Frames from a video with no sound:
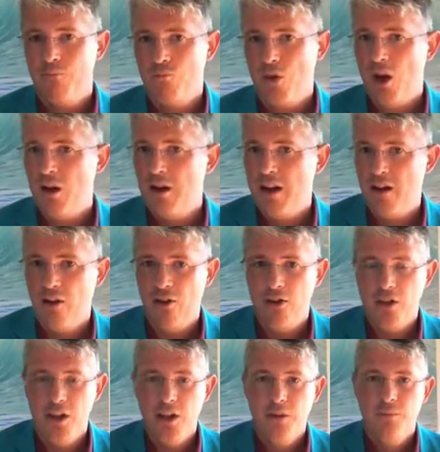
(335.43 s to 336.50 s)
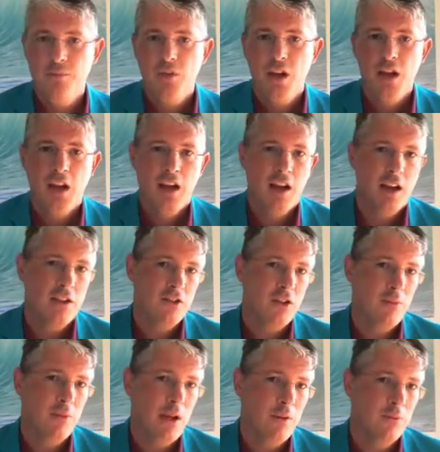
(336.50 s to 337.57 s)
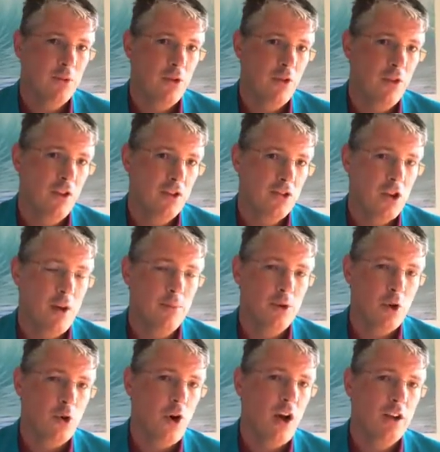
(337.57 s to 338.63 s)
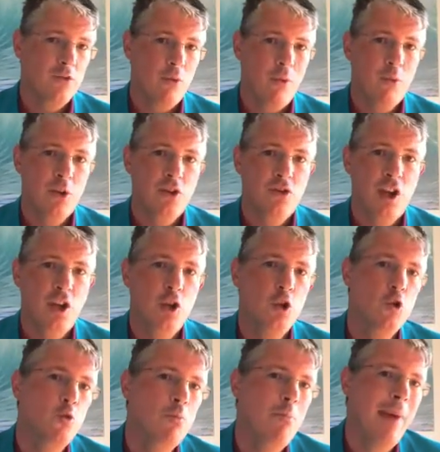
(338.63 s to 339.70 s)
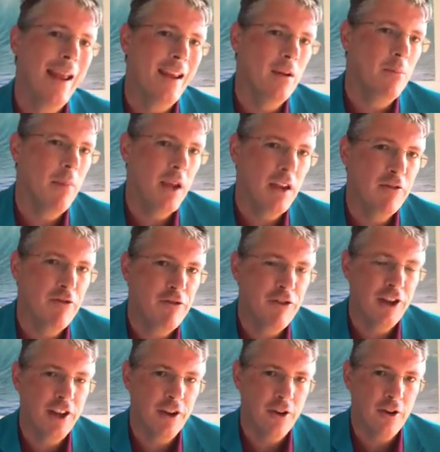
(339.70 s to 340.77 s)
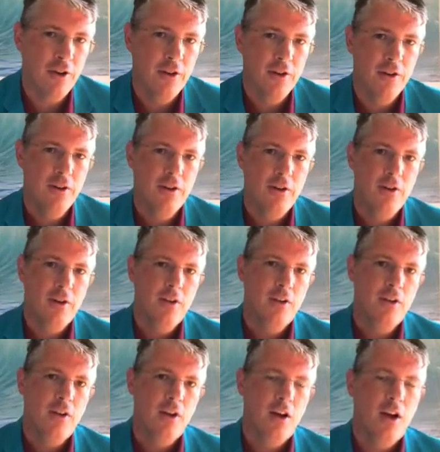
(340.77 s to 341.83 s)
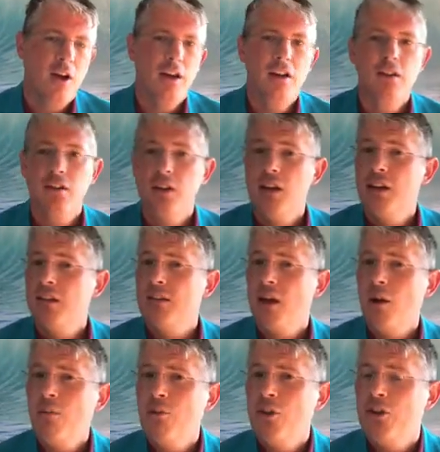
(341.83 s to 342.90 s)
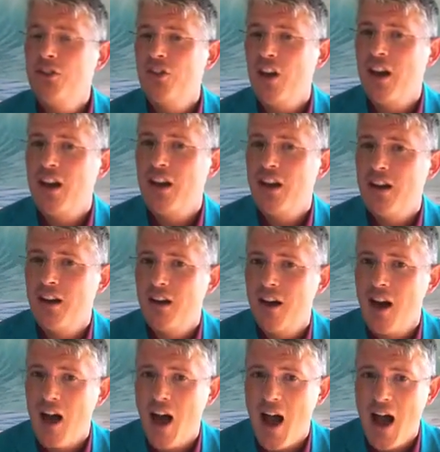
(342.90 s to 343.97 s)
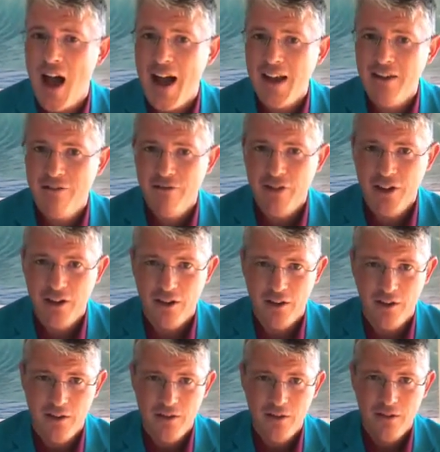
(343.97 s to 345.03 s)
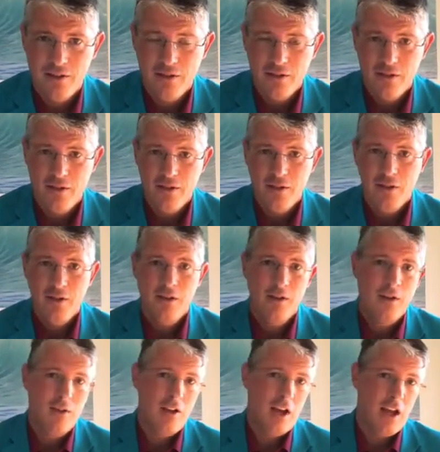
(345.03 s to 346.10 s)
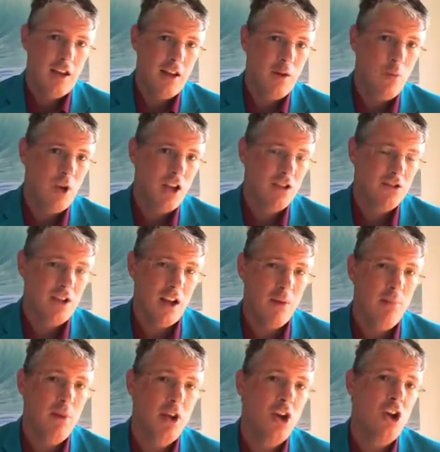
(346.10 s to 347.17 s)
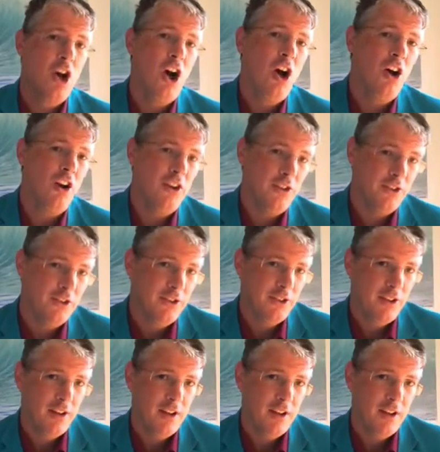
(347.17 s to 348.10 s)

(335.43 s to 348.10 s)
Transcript: unhealthy. Sometimes this comes across when we say, you made me feel, right? It's helpful to say, I feel. And then we can say, because